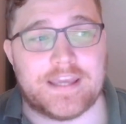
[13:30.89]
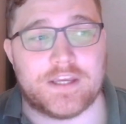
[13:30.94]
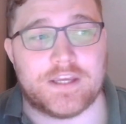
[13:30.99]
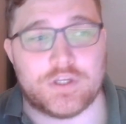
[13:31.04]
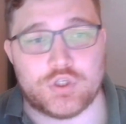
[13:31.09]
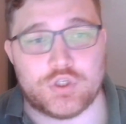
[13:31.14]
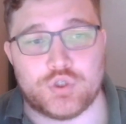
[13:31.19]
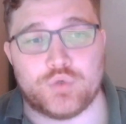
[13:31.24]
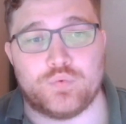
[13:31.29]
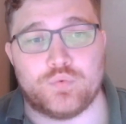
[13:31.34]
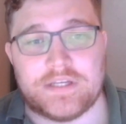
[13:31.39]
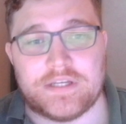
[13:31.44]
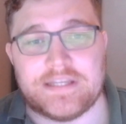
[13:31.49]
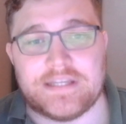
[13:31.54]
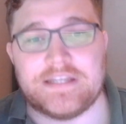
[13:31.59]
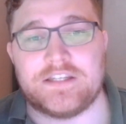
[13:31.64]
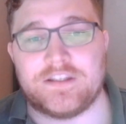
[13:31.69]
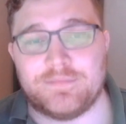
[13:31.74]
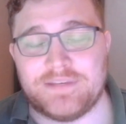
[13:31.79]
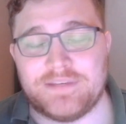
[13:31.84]
you
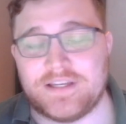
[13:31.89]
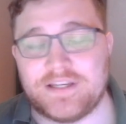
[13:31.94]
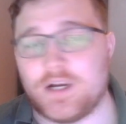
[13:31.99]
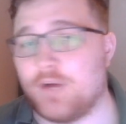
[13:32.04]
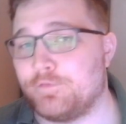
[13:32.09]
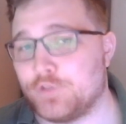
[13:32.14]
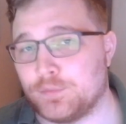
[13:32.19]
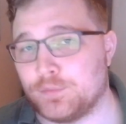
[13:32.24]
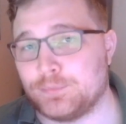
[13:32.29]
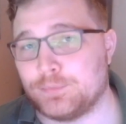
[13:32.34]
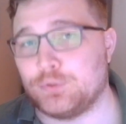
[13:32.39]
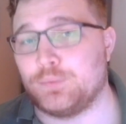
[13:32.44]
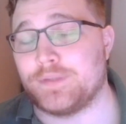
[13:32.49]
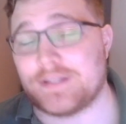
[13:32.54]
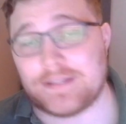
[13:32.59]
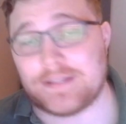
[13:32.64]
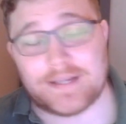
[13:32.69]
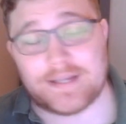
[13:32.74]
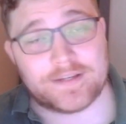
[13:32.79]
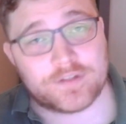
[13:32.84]
need to be comfortable with
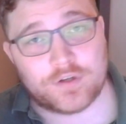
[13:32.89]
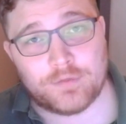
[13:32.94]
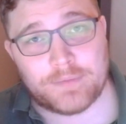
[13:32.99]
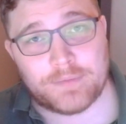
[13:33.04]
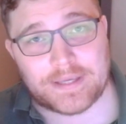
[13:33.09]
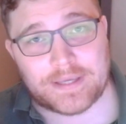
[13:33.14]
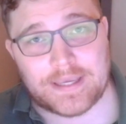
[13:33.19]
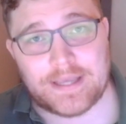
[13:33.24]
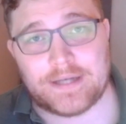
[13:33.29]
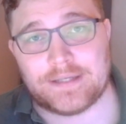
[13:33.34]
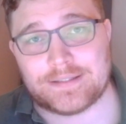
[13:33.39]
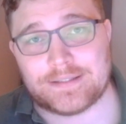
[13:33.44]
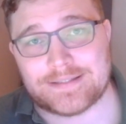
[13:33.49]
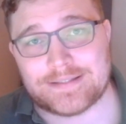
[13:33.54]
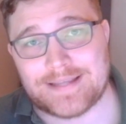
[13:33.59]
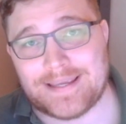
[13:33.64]
classical mechanics